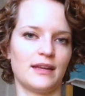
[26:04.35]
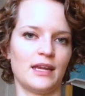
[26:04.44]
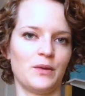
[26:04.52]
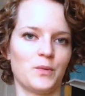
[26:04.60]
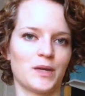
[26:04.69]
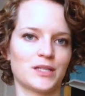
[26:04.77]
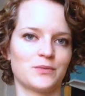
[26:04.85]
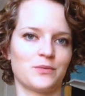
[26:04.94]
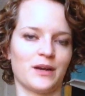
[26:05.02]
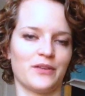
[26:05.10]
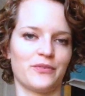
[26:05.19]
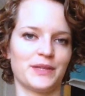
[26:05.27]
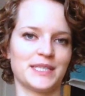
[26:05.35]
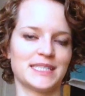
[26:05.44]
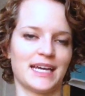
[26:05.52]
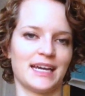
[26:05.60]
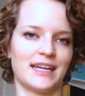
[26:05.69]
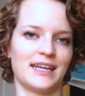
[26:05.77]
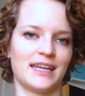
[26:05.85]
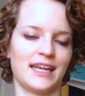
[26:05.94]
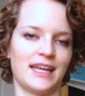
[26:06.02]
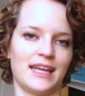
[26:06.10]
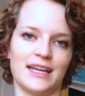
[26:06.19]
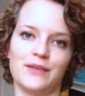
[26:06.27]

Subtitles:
it worked well for this hat, and I